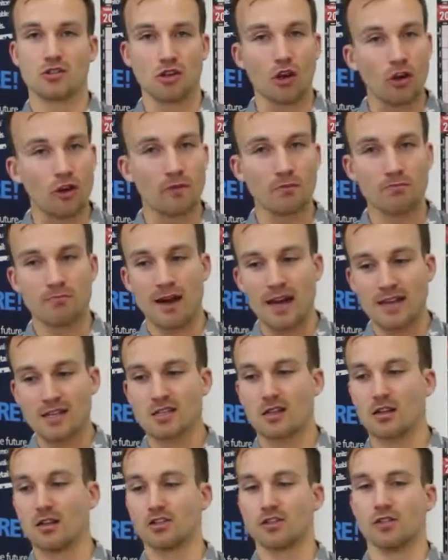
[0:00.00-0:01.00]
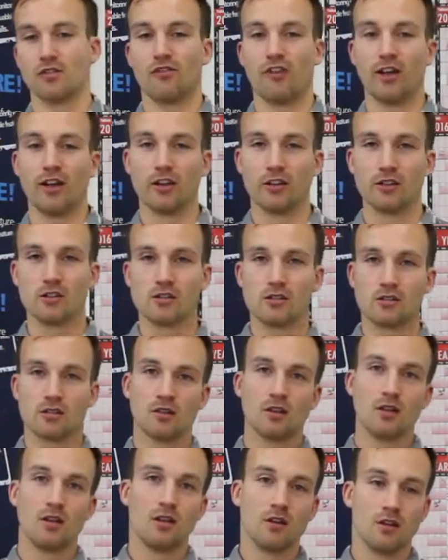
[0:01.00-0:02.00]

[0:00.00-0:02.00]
Don't massage the figures,